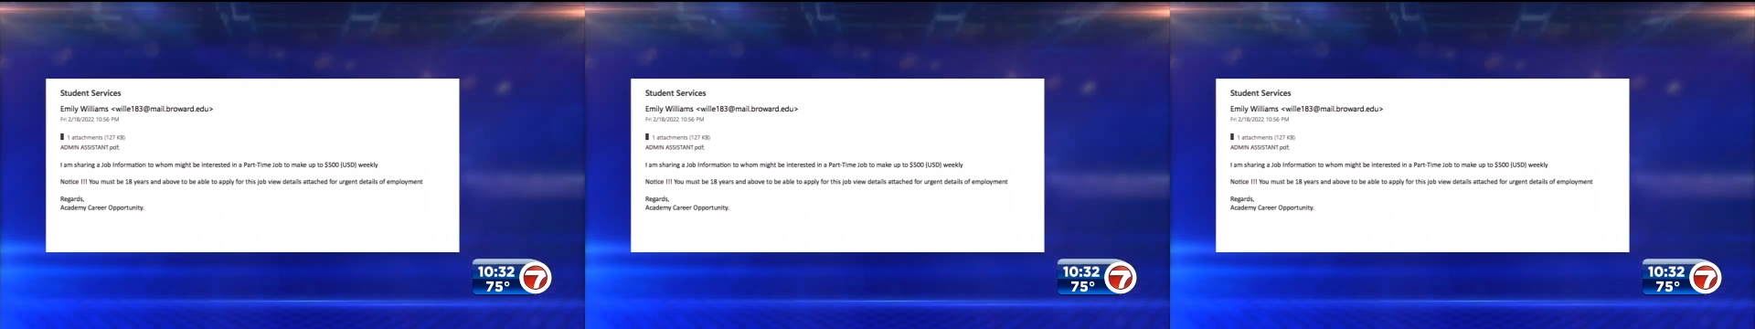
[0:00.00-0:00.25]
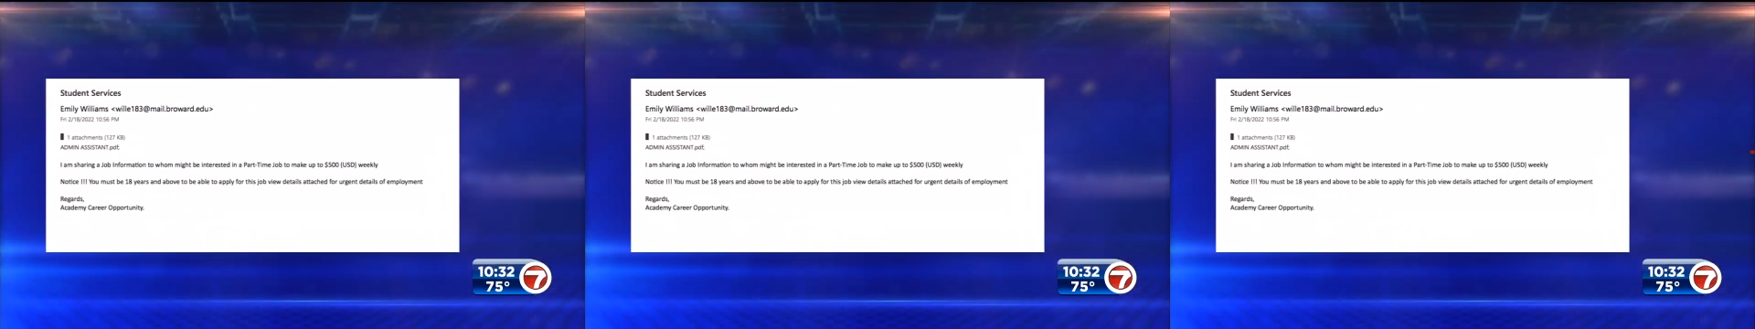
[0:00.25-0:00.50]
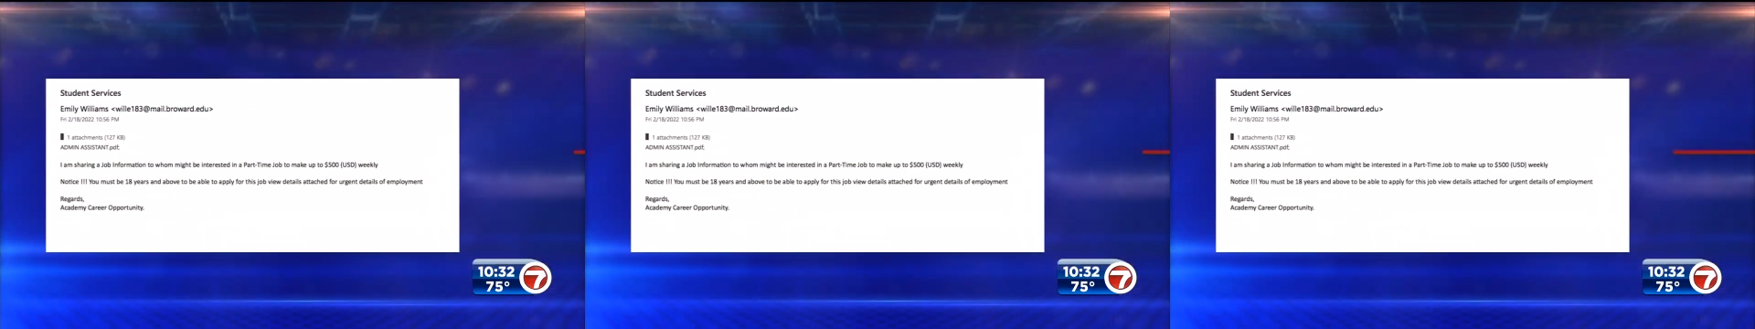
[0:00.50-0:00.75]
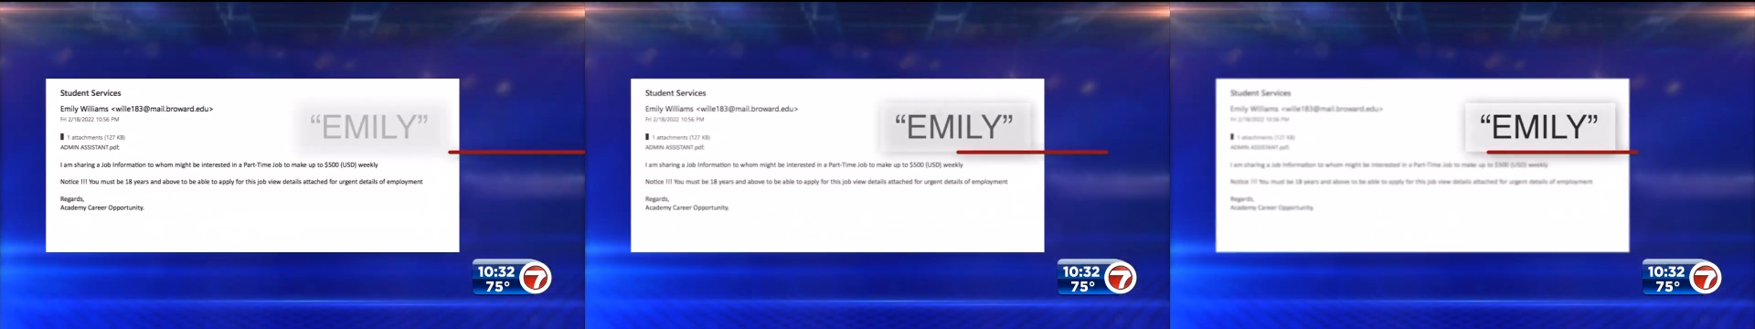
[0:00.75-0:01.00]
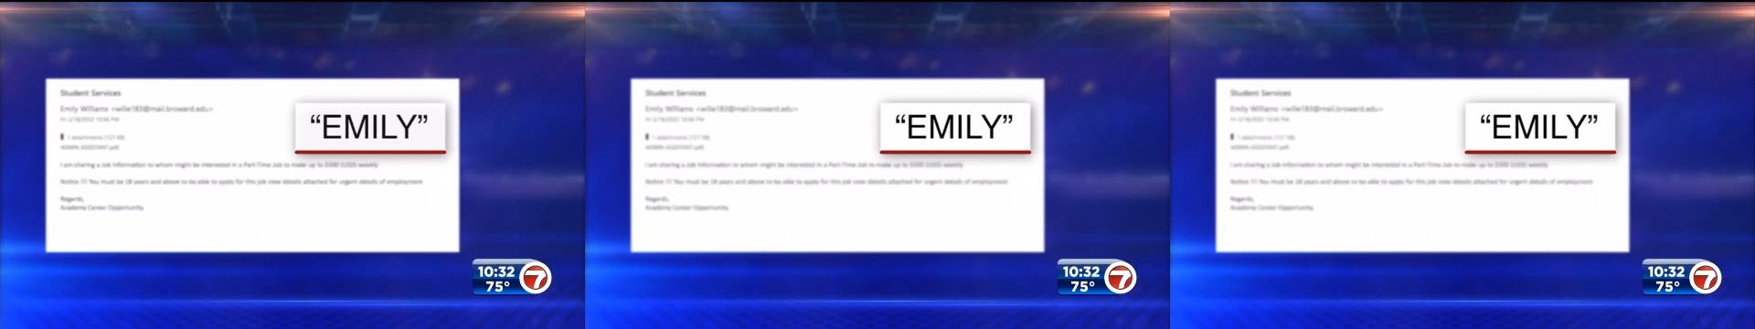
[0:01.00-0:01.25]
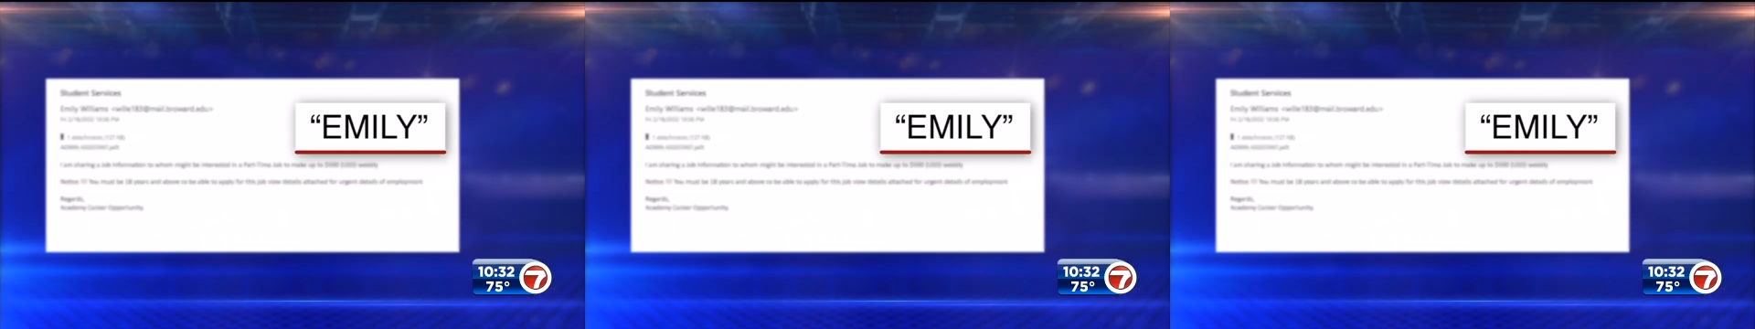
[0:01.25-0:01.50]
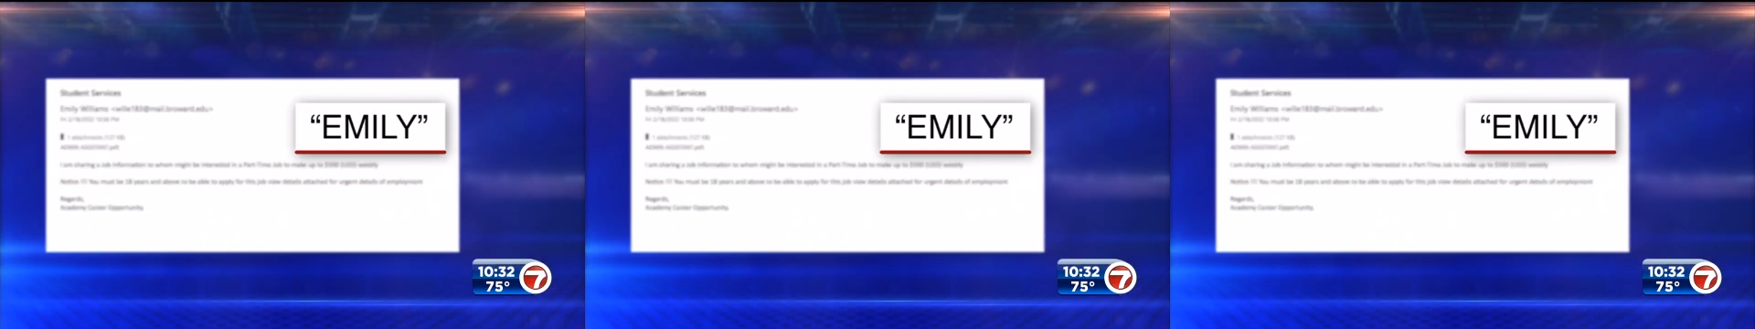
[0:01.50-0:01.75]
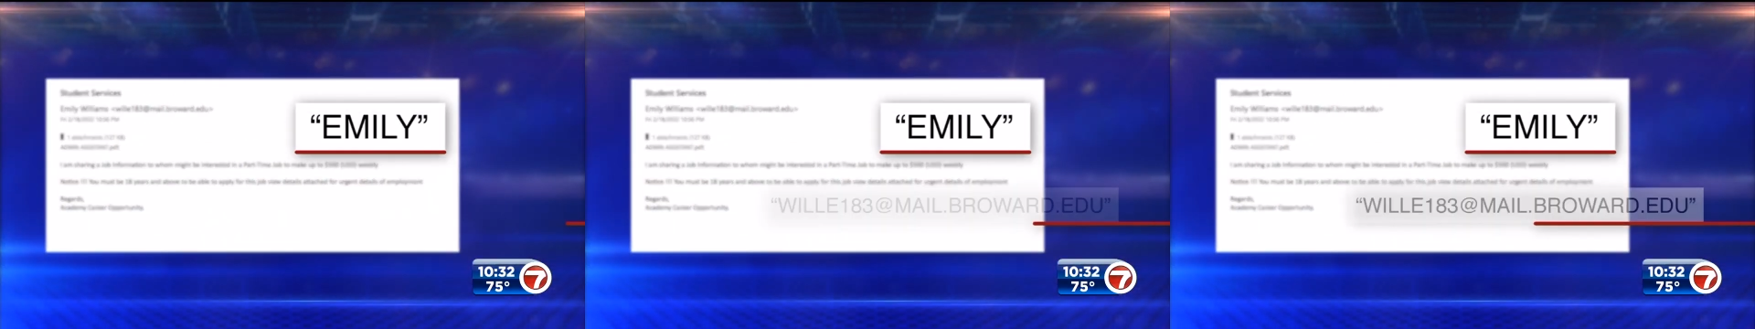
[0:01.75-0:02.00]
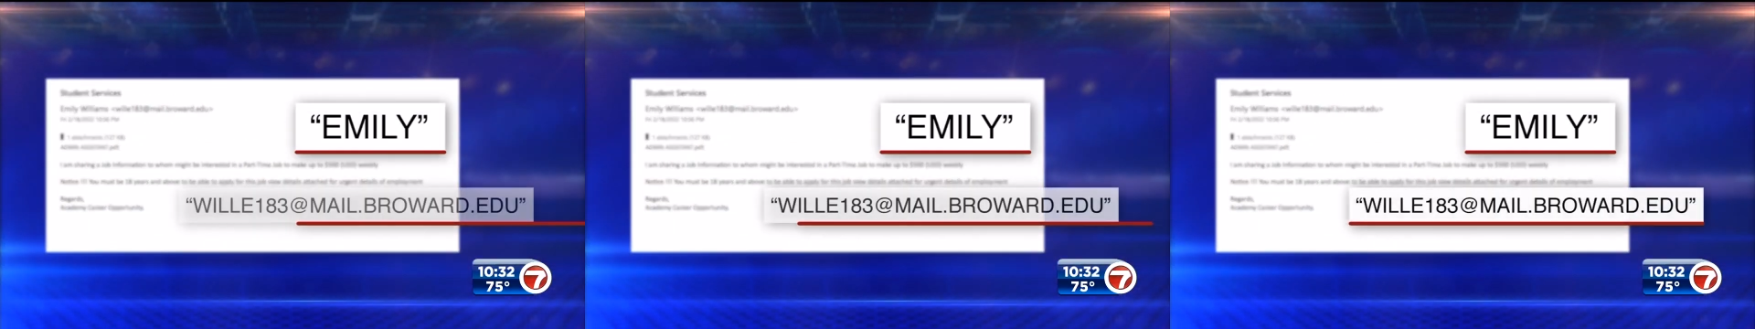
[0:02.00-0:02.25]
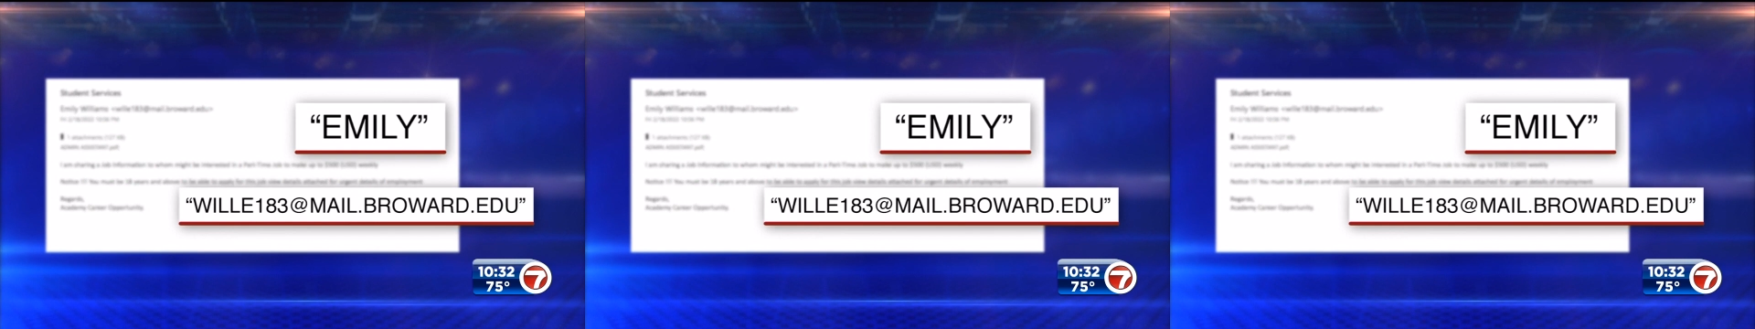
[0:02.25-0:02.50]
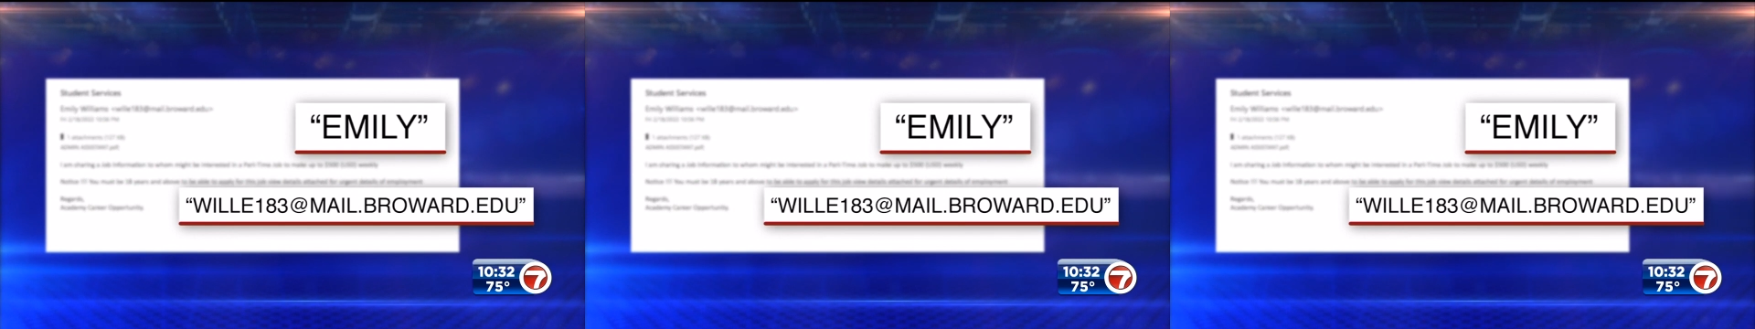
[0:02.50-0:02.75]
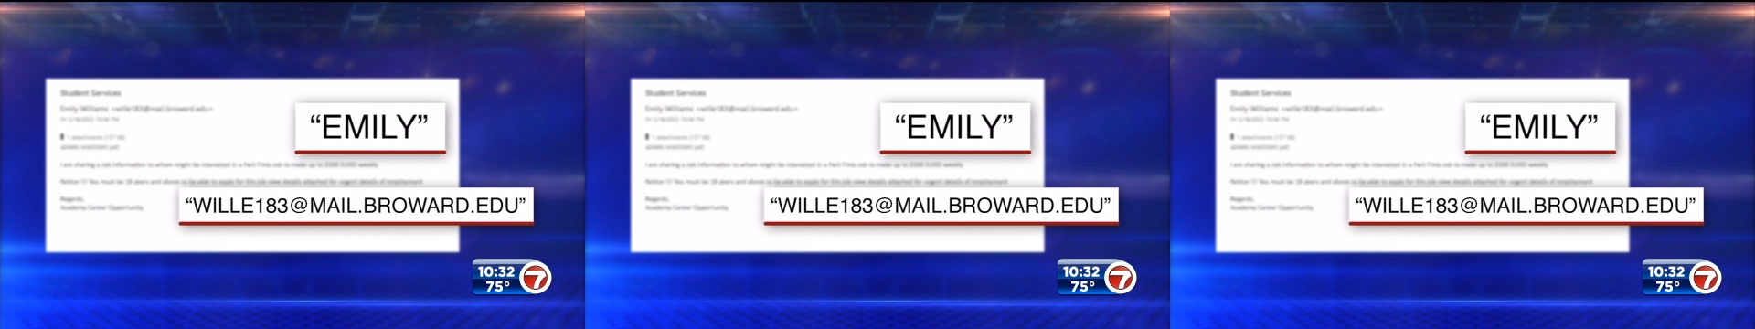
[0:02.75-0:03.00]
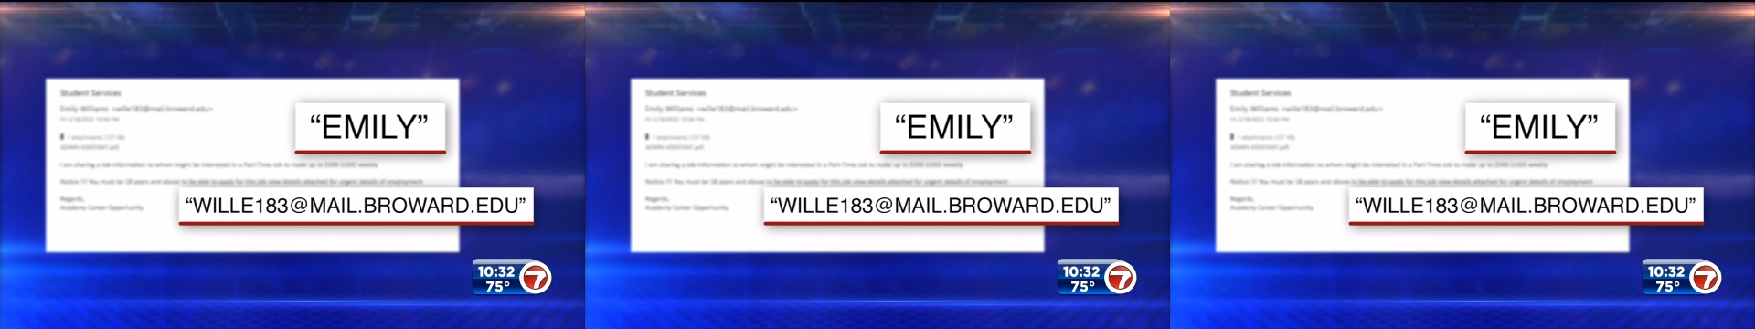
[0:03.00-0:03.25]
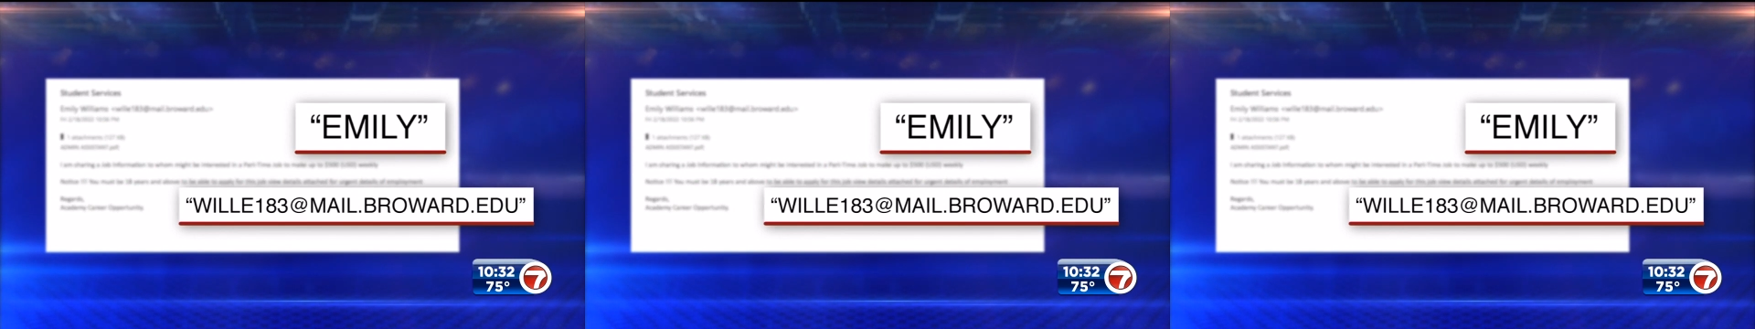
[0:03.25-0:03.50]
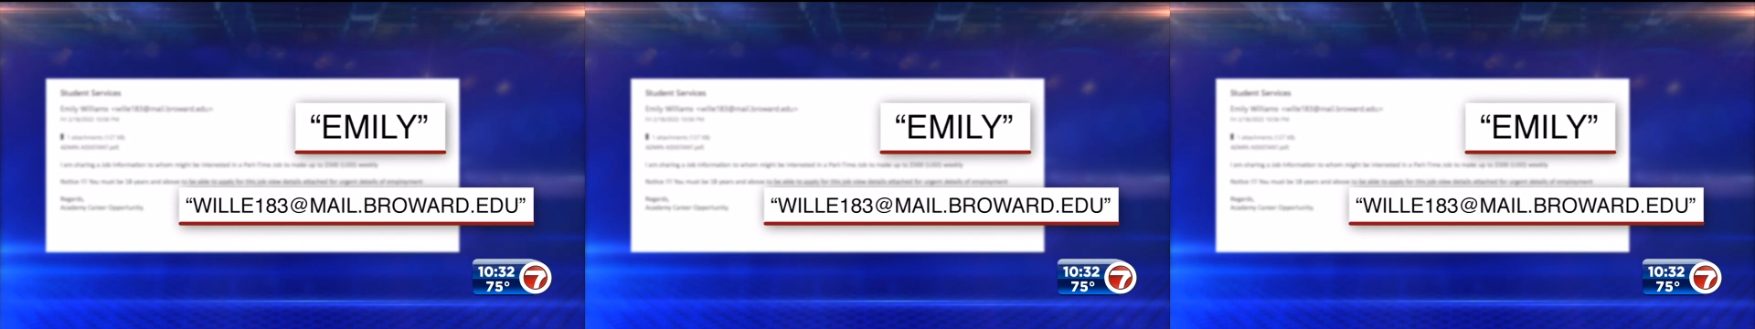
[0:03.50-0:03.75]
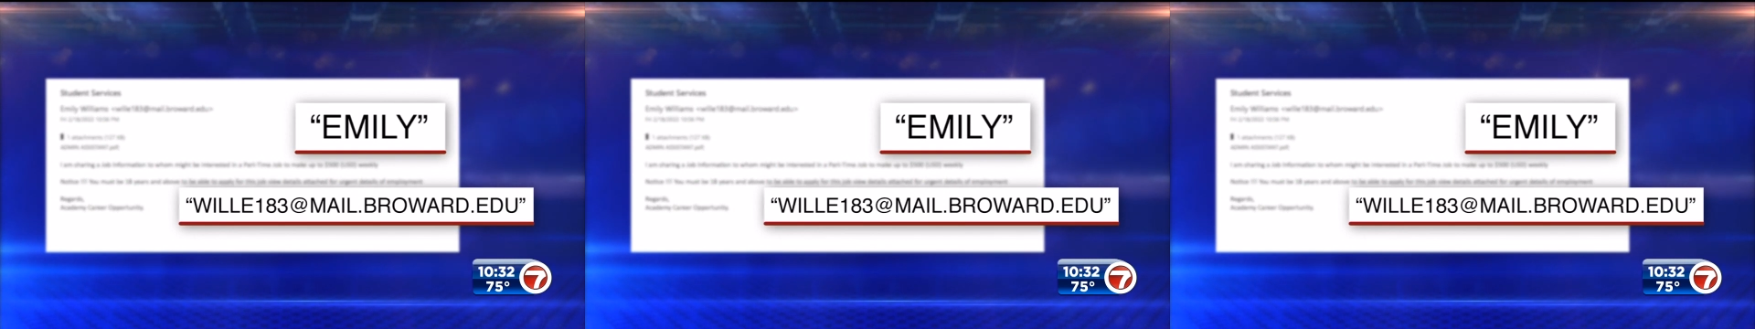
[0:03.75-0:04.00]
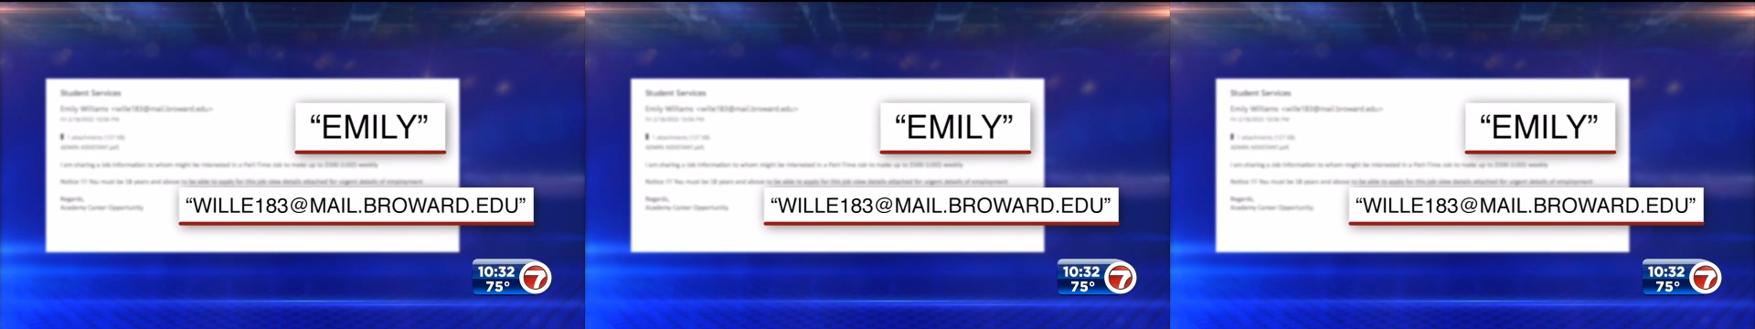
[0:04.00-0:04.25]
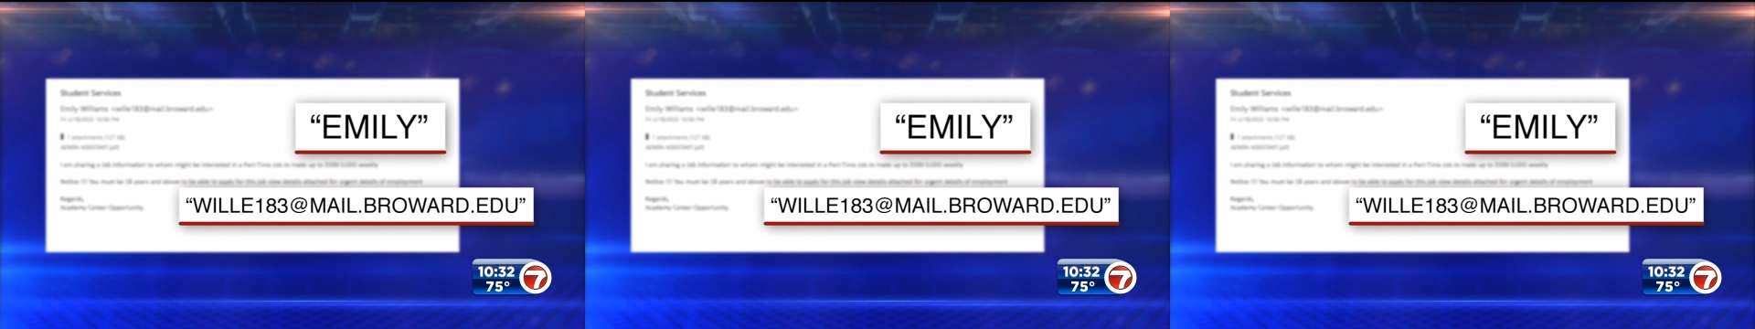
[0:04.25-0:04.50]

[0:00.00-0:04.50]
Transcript: [unreadable: no face in view]